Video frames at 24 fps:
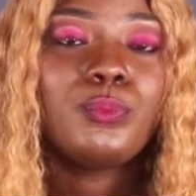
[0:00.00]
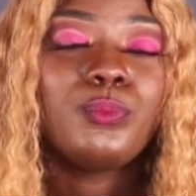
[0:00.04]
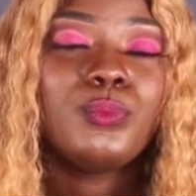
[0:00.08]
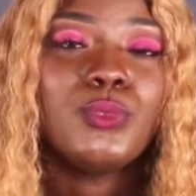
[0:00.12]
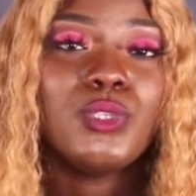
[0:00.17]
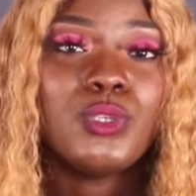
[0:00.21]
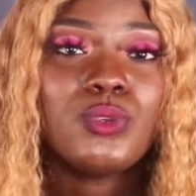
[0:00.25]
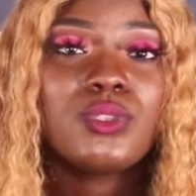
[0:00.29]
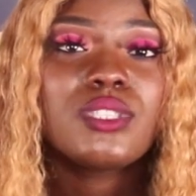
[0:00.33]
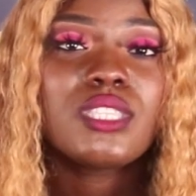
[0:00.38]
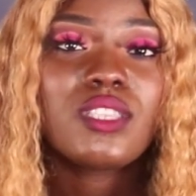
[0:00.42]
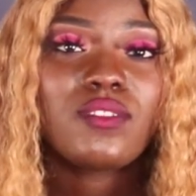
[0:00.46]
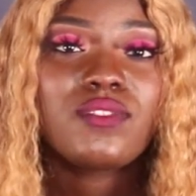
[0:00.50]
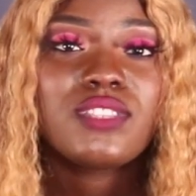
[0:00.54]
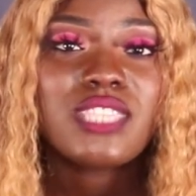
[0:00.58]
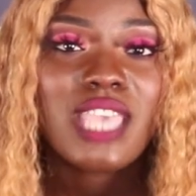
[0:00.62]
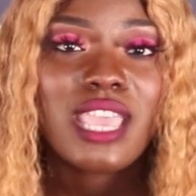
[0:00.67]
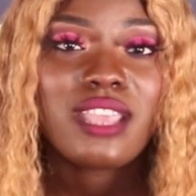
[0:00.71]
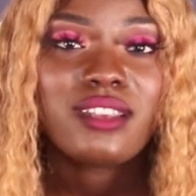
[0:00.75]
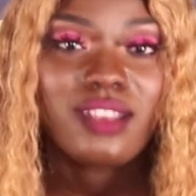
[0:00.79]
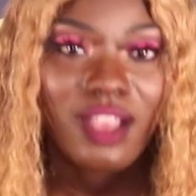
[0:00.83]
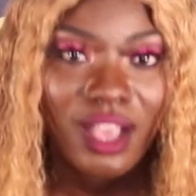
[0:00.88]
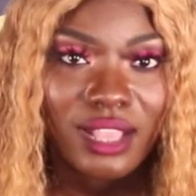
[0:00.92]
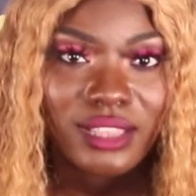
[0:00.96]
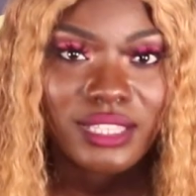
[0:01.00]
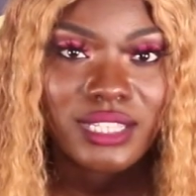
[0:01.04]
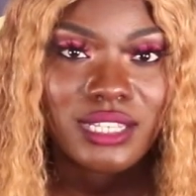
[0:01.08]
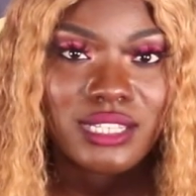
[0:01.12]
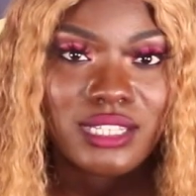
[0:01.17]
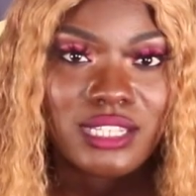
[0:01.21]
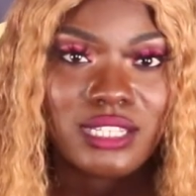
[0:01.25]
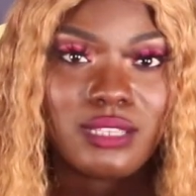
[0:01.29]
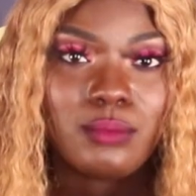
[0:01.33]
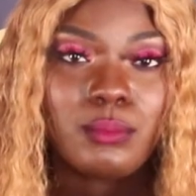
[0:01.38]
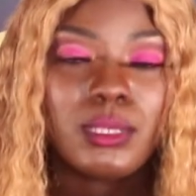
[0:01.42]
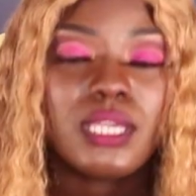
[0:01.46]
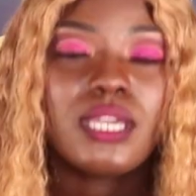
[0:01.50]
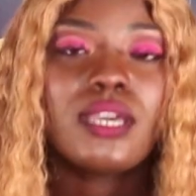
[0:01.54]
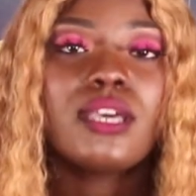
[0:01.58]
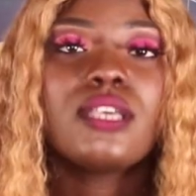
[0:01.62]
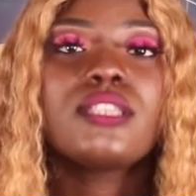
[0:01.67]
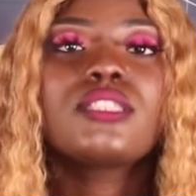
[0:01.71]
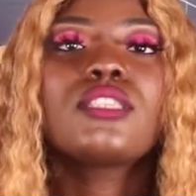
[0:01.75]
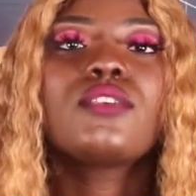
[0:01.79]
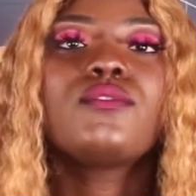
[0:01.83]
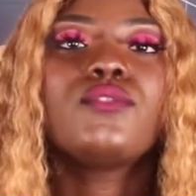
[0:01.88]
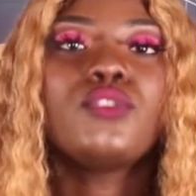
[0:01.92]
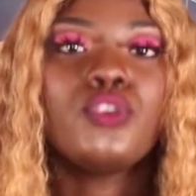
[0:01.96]
use of technology,
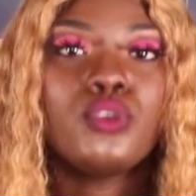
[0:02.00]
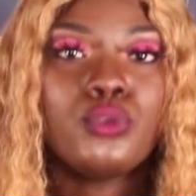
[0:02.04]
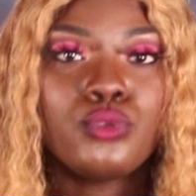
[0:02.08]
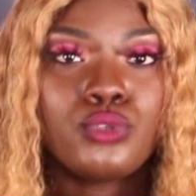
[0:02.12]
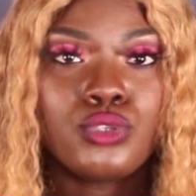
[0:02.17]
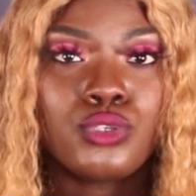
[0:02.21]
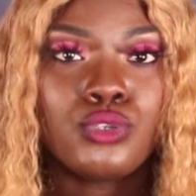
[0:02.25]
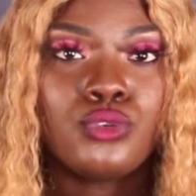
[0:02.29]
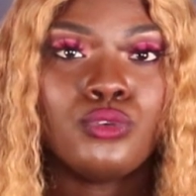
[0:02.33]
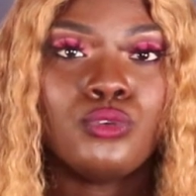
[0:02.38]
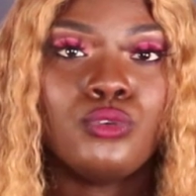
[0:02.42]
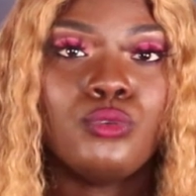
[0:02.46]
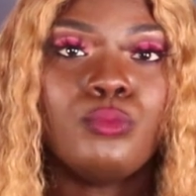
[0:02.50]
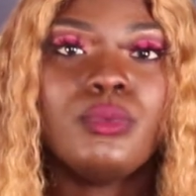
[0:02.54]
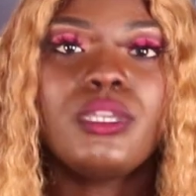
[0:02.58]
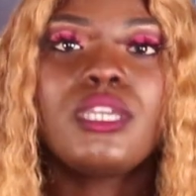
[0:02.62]
because of YouTube,